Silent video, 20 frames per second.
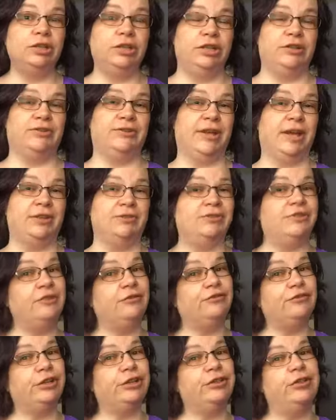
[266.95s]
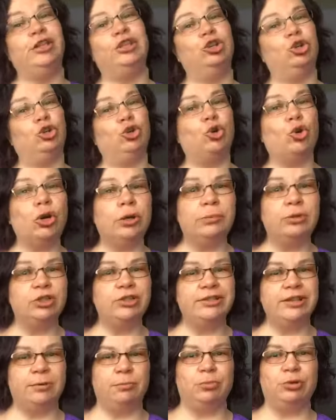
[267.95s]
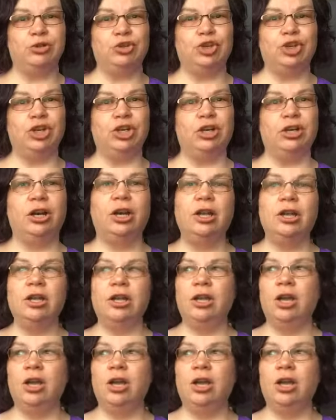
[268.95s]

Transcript: Is that different than your normal temperature?